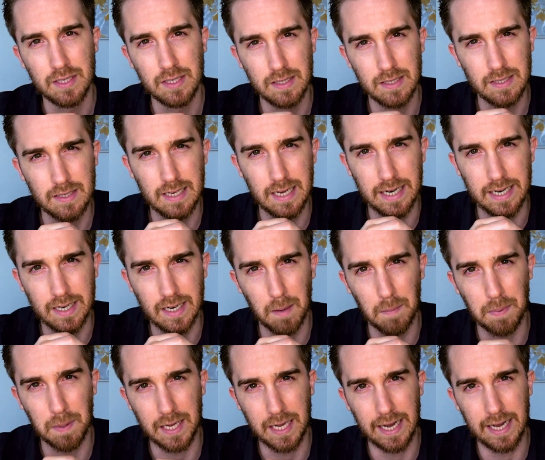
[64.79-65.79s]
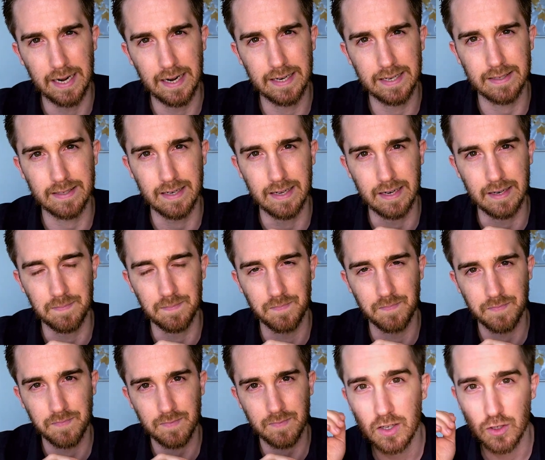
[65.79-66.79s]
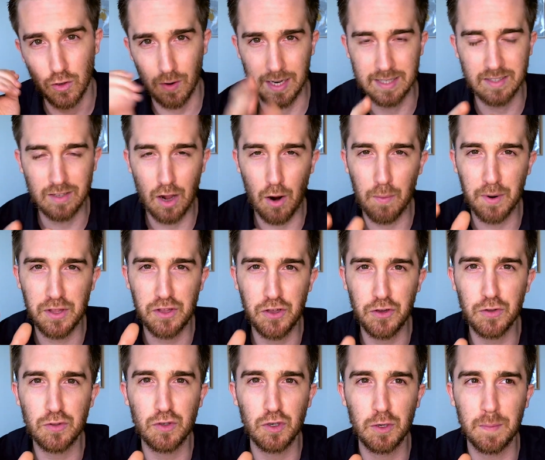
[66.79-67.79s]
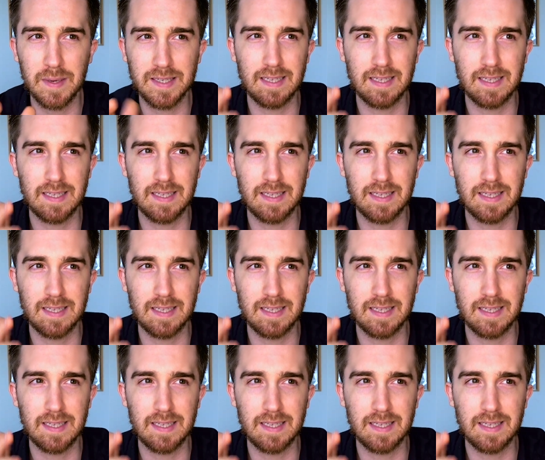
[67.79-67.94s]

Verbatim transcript: This is getting complicated, isn't it? So let's start with YouTube,